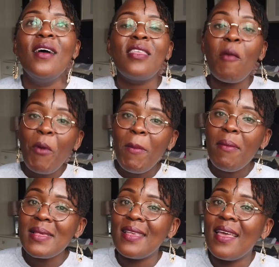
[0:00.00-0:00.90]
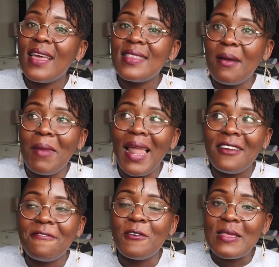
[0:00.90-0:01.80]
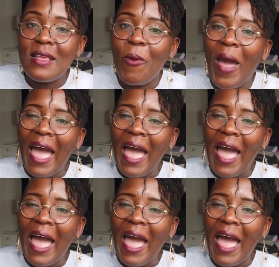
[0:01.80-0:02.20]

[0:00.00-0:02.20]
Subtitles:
that are probably sitting in some landfill somewhere,